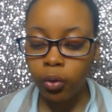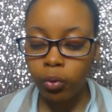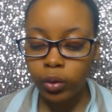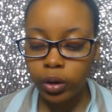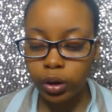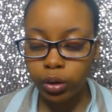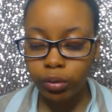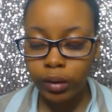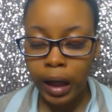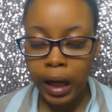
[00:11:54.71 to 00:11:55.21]

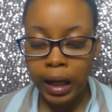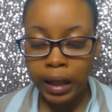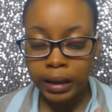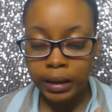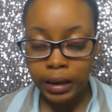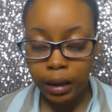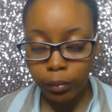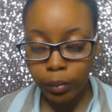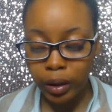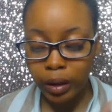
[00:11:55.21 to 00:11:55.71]
we do not
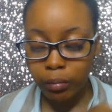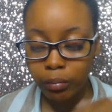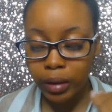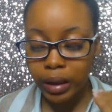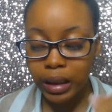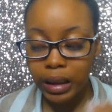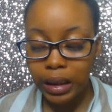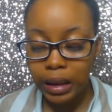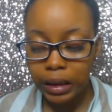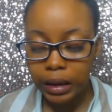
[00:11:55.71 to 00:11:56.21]
accept them
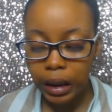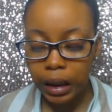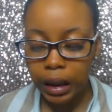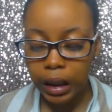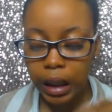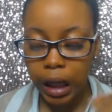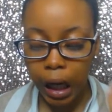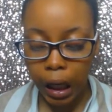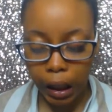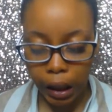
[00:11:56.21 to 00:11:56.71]

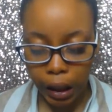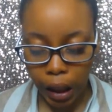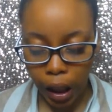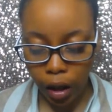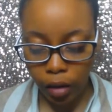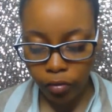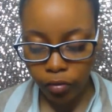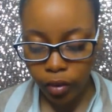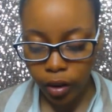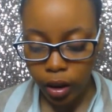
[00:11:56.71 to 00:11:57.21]
easily
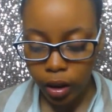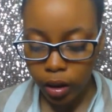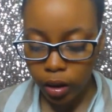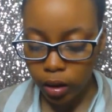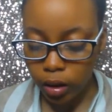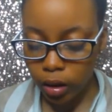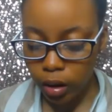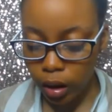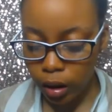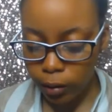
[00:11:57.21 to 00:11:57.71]
enough
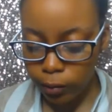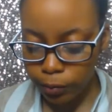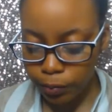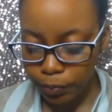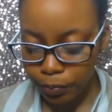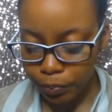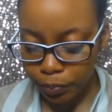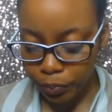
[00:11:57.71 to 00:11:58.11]
you know